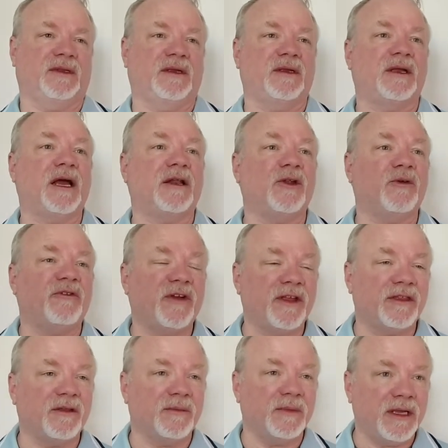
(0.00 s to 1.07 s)
Got no
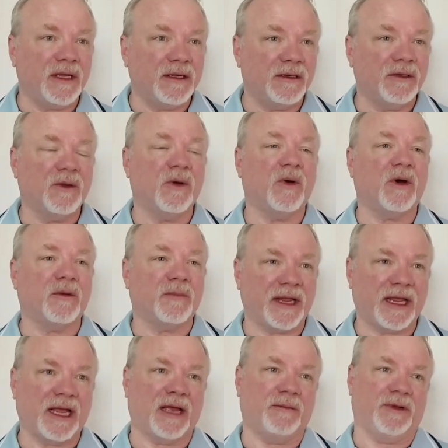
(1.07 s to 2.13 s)
faith in me or my
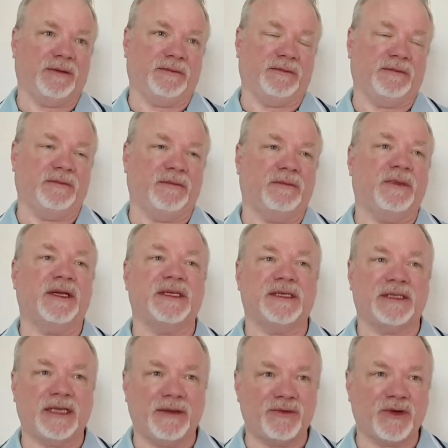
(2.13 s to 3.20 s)
cab. But it's the
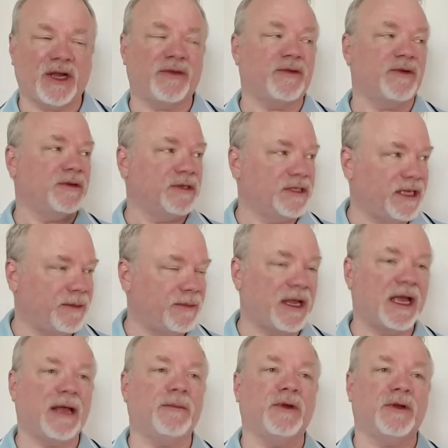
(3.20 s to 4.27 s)
same driver, same
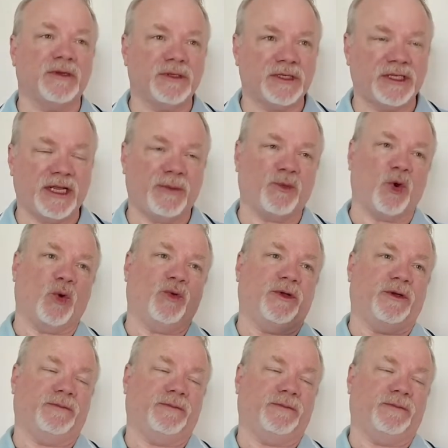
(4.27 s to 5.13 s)
cab, same road.